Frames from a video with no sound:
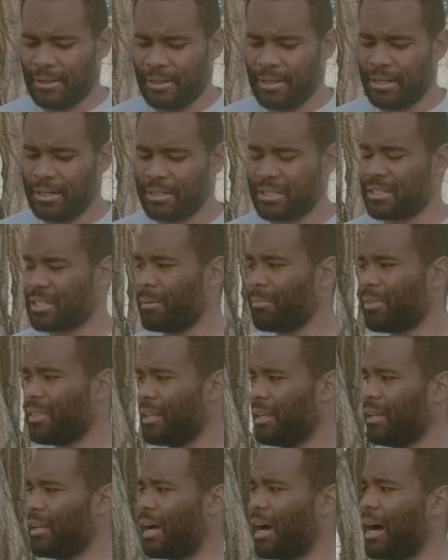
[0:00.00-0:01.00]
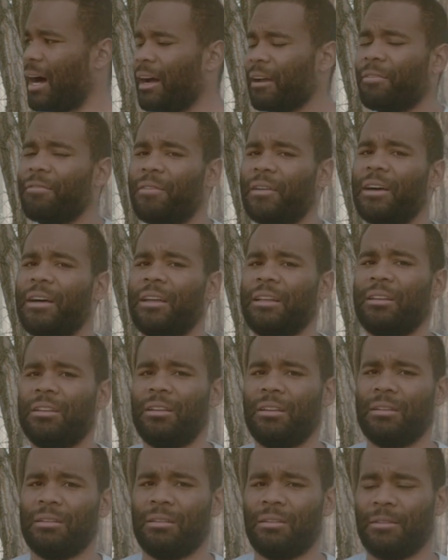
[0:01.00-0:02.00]
And it's something I find
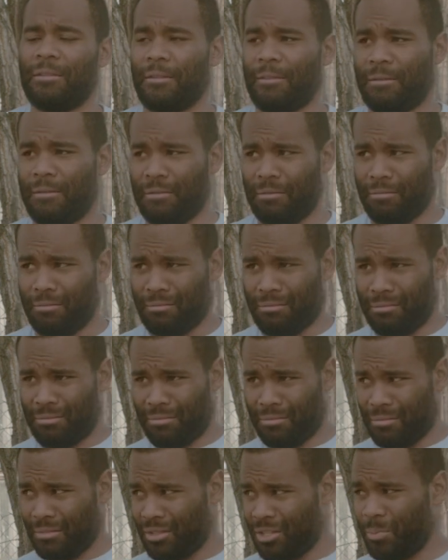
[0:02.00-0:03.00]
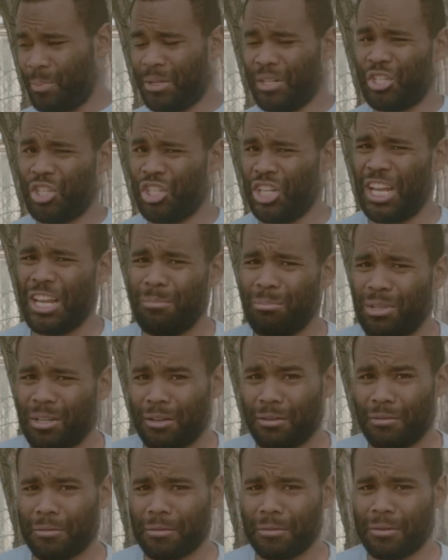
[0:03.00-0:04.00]
to be ashamed
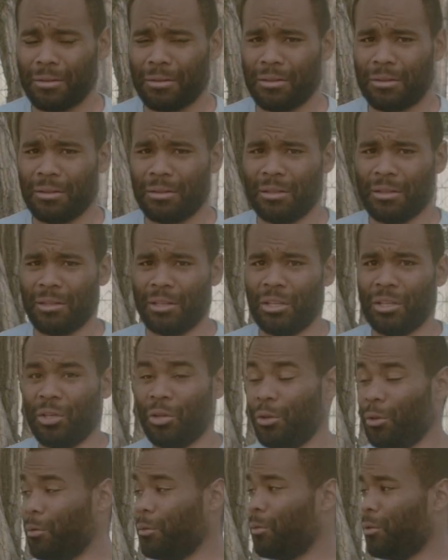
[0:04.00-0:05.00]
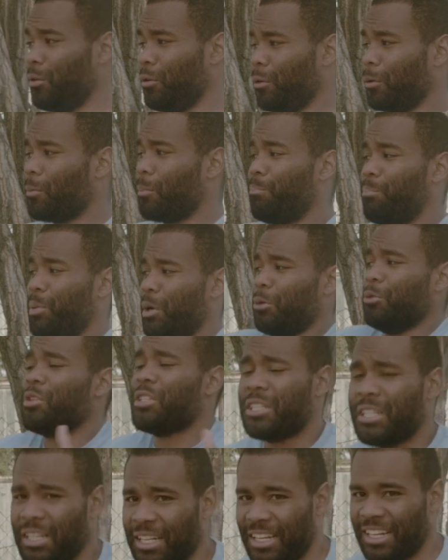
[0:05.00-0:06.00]
of. You you're
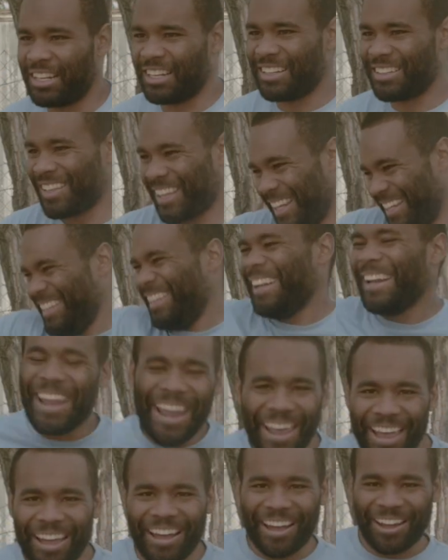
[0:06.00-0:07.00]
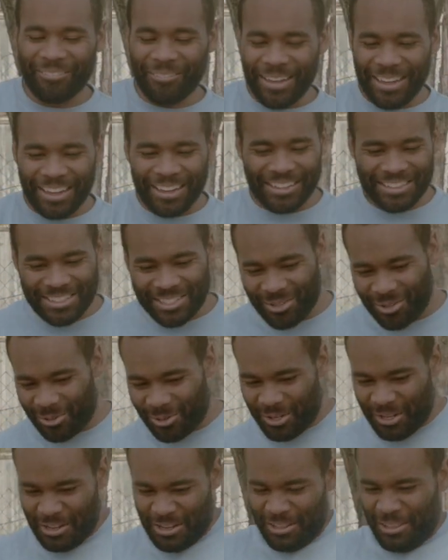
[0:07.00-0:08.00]
boasting in it and like, yeah, man, it's
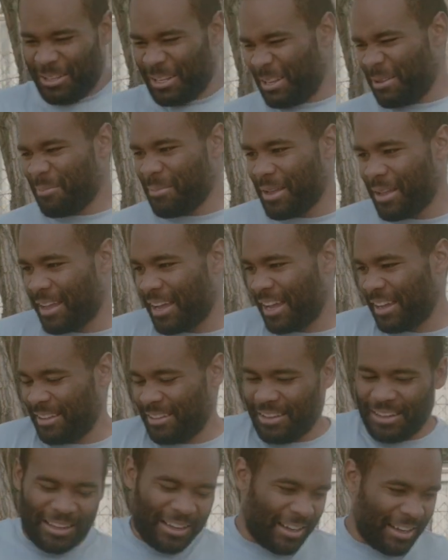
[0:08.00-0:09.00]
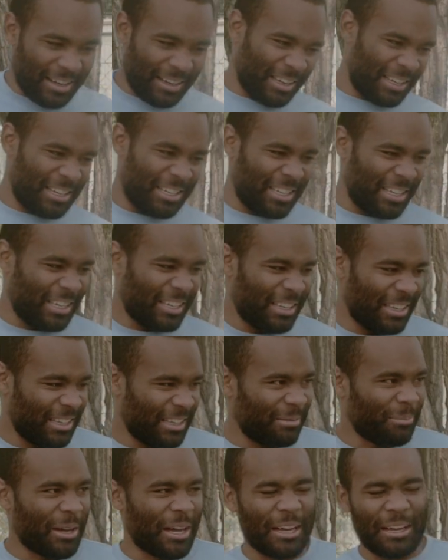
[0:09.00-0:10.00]
so look at me. I
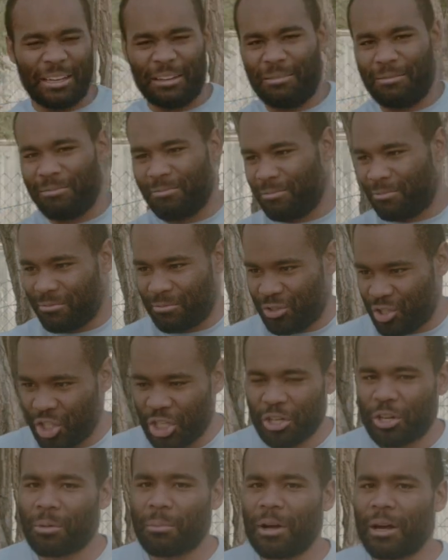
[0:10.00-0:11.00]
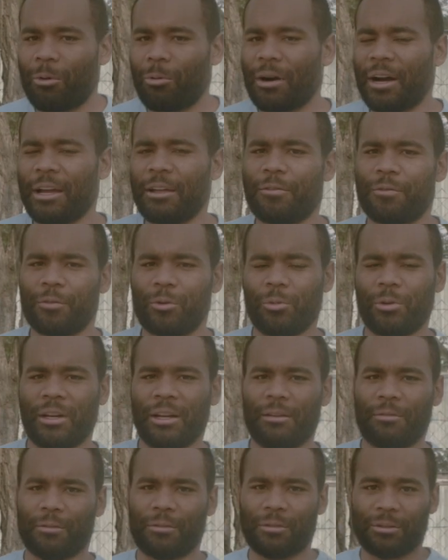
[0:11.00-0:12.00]
I I can cheat on my wife or
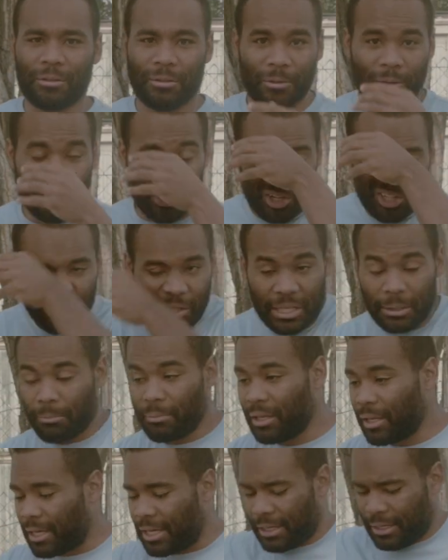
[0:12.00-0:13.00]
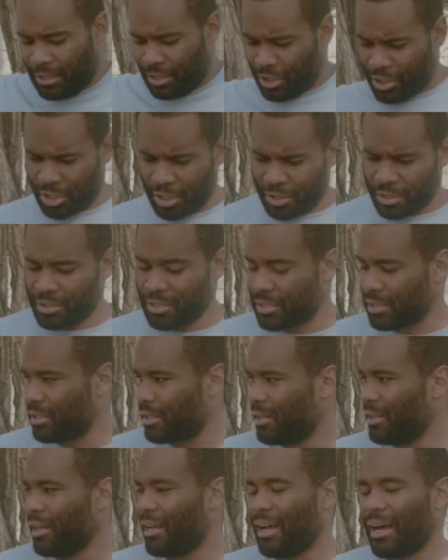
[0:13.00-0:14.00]
whatever. Look at me, I can curse
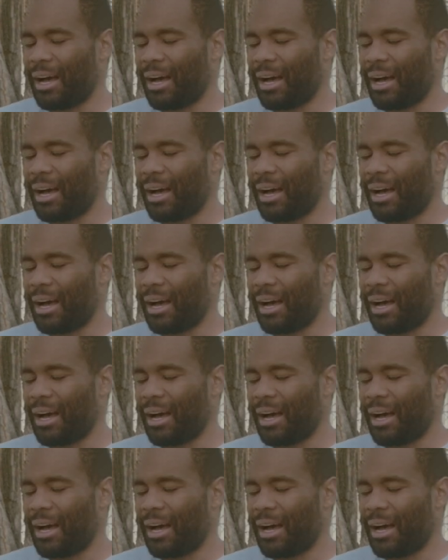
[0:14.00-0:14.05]
and